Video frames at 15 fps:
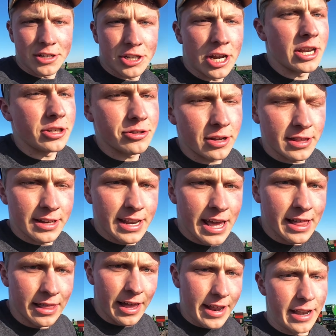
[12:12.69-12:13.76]
change during the
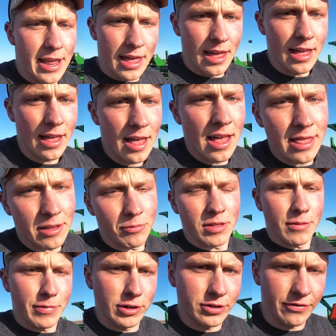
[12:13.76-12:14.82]
daylight than with
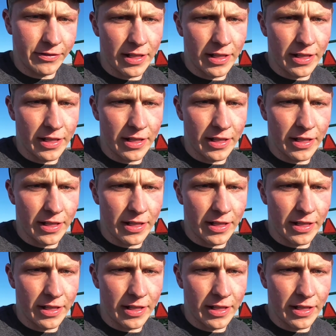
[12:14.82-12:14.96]
a bunch of